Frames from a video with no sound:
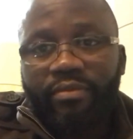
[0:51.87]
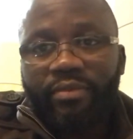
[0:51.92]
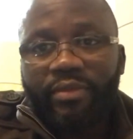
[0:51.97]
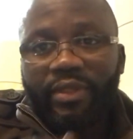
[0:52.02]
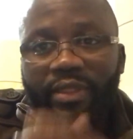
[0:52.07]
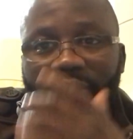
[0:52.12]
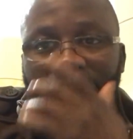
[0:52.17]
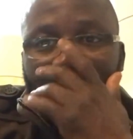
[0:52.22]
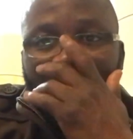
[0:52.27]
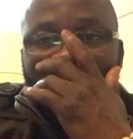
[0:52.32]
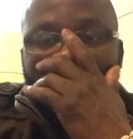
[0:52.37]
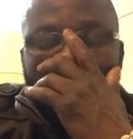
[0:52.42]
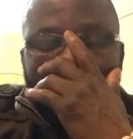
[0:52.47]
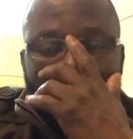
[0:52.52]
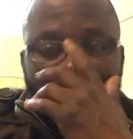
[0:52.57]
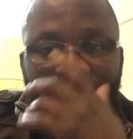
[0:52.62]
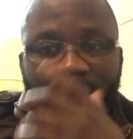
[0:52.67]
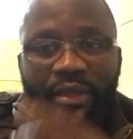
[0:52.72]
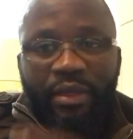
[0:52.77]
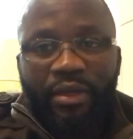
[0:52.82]
Yeah,
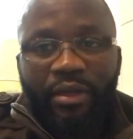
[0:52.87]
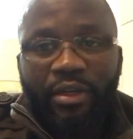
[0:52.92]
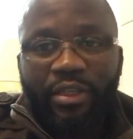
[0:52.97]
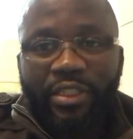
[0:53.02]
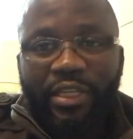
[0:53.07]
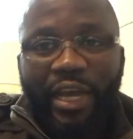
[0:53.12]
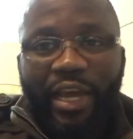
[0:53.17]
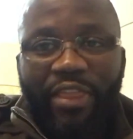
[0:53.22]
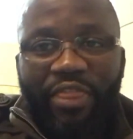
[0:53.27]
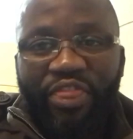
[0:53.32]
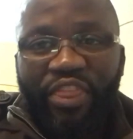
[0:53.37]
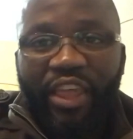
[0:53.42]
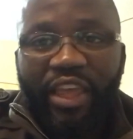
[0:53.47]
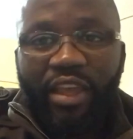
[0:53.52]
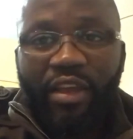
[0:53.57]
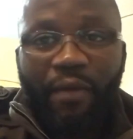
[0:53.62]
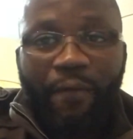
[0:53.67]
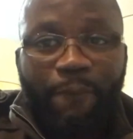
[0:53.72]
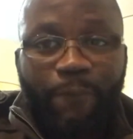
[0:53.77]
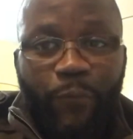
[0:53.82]
because I think
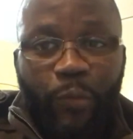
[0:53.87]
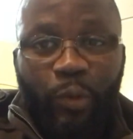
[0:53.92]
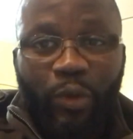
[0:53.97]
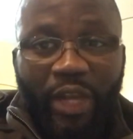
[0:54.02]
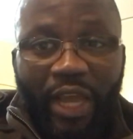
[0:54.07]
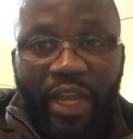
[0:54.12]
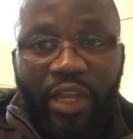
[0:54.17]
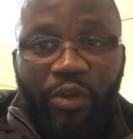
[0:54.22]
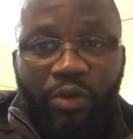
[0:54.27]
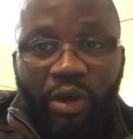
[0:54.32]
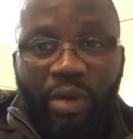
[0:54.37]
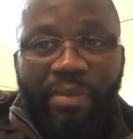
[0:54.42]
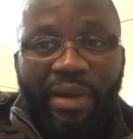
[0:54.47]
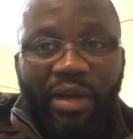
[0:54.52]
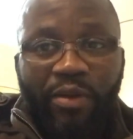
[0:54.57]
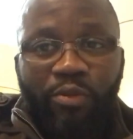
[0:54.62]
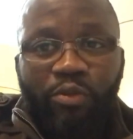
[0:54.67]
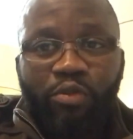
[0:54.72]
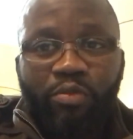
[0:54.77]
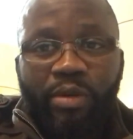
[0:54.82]
what I know
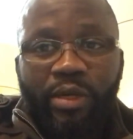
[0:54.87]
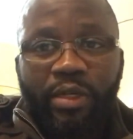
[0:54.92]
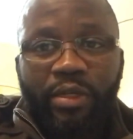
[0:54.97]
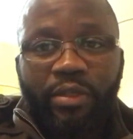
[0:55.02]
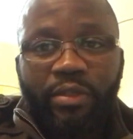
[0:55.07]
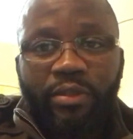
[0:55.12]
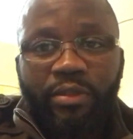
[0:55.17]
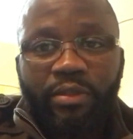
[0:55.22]
about Uber,